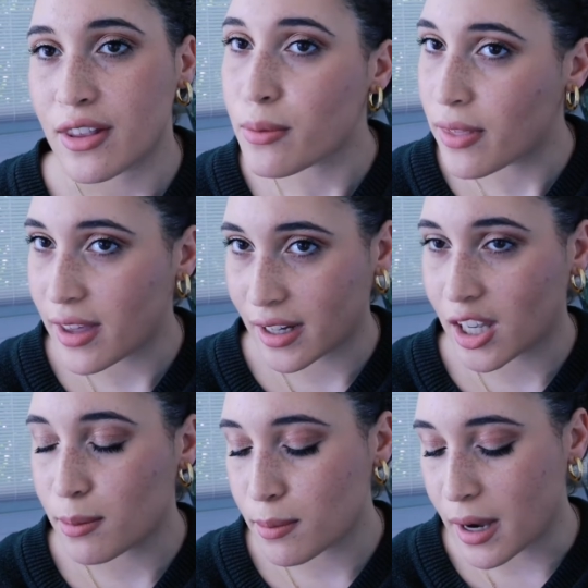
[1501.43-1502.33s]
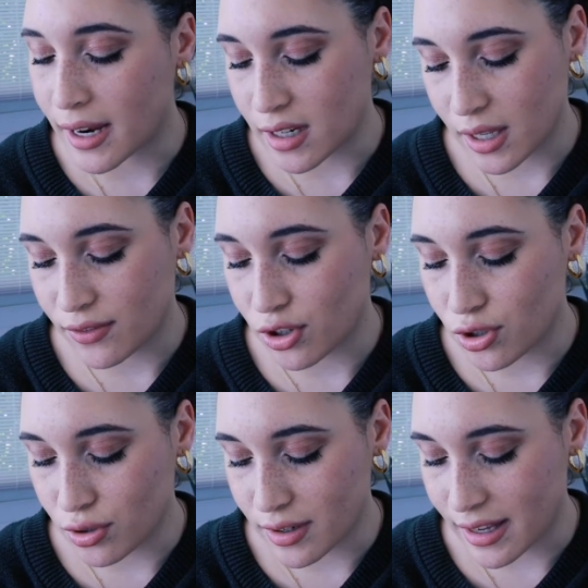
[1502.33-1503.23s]
that's one thing to keep in mind if you
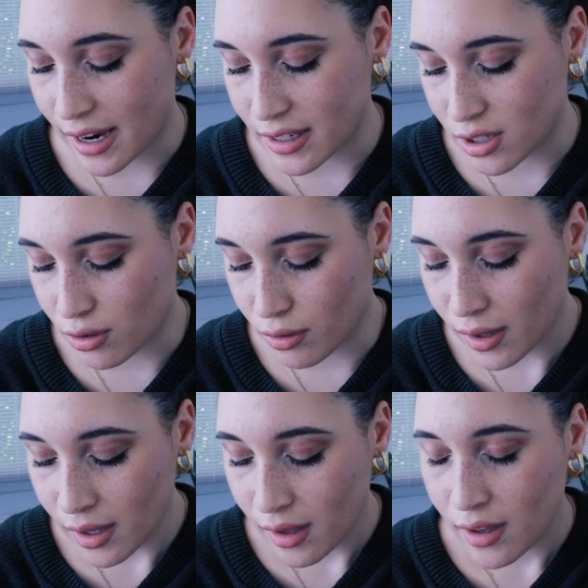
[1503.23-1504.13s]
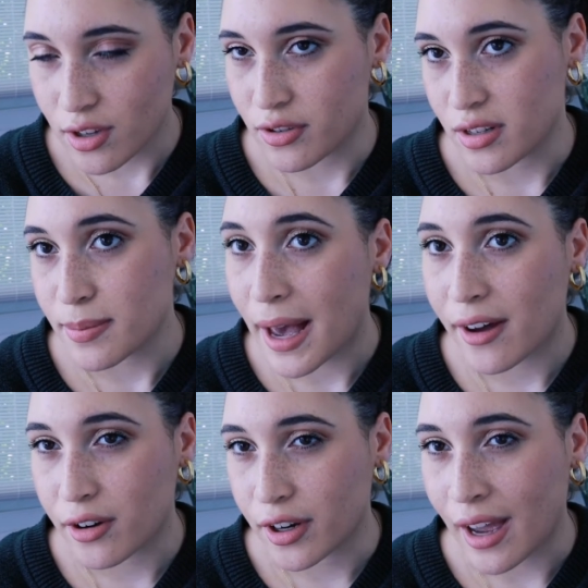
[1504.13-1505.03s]
do decide to use this
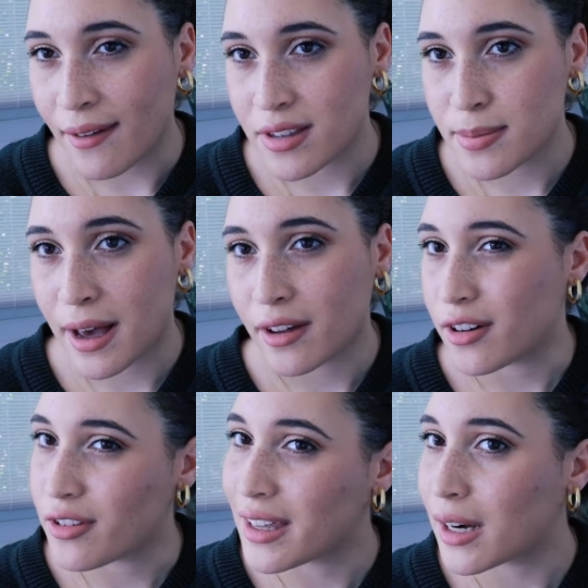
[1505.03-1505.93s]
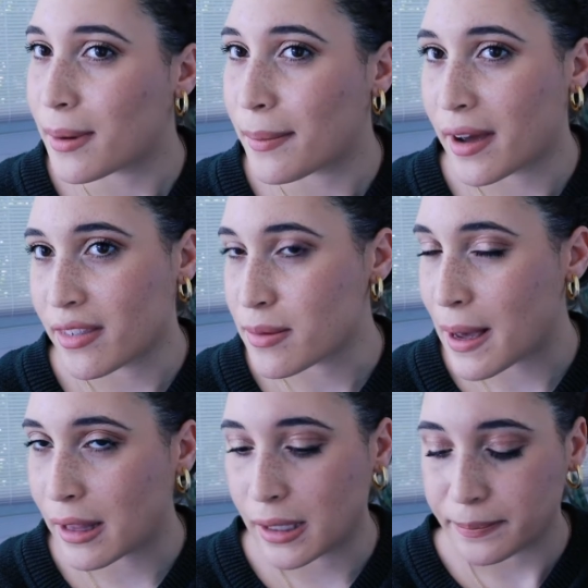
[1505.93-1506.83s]
palette or you have this palette or you're thinking about buying this
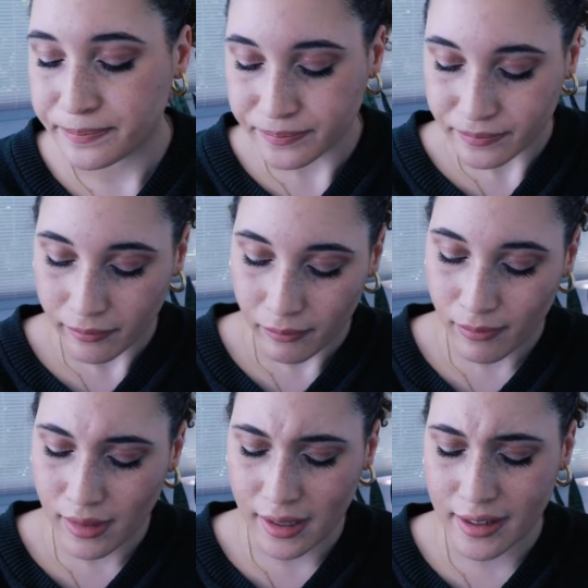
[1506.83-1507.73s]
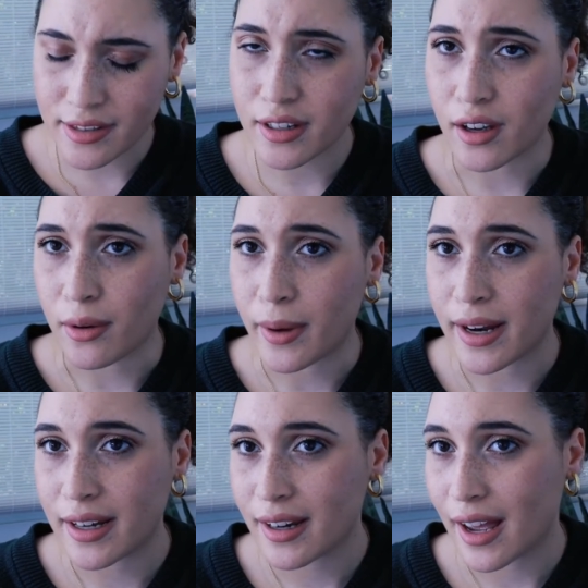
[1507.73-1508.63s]
palette. It's a good
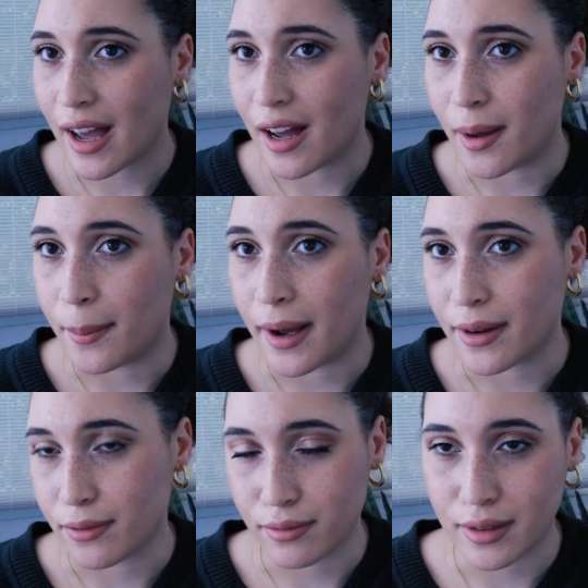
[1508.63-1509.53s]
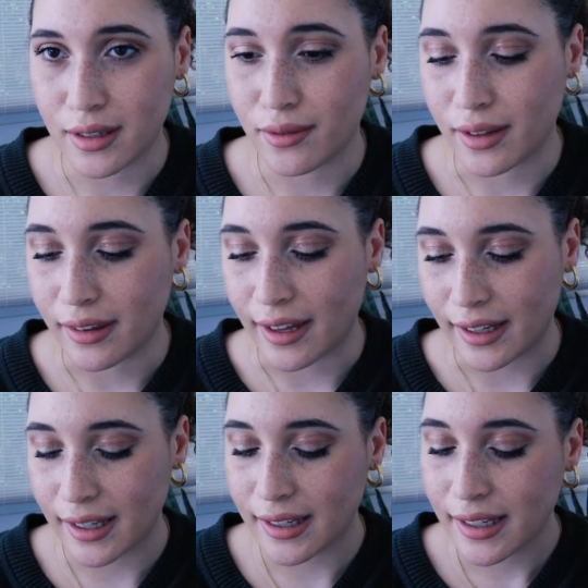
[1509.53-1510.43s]
one. Um, I really, really
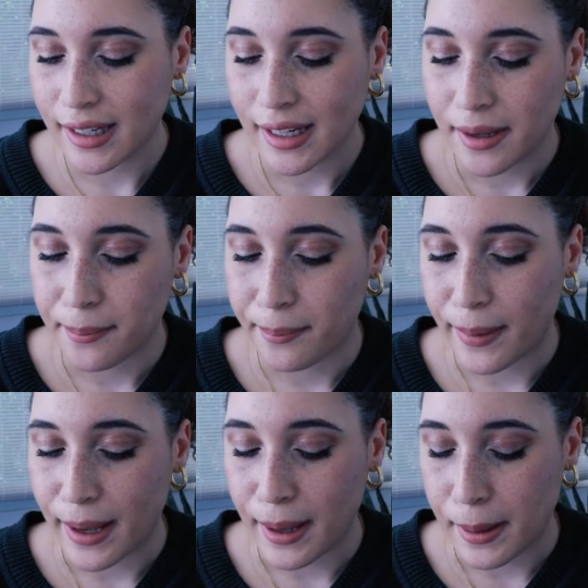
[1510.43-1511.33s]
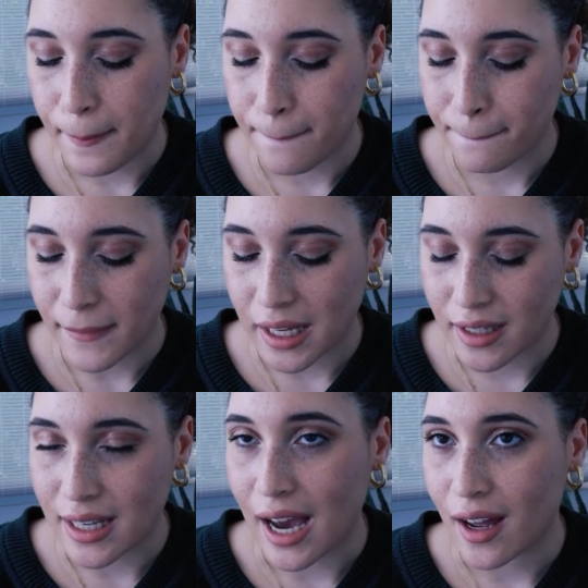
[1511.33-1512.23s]
like it, but
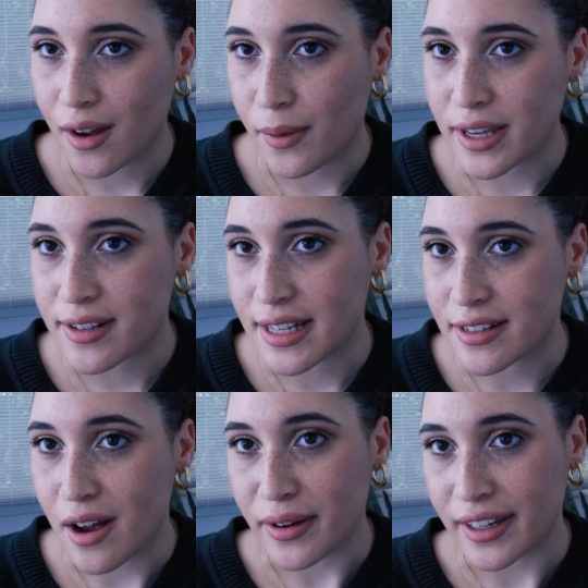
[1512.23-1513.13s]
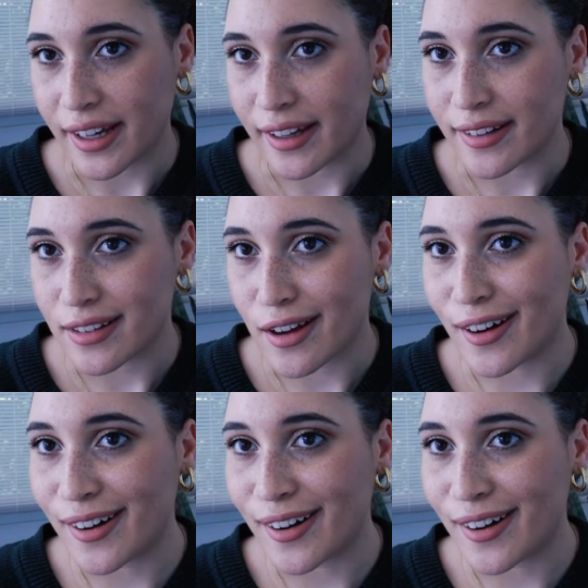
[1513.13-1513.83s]
yeah, what you see is not what you get. So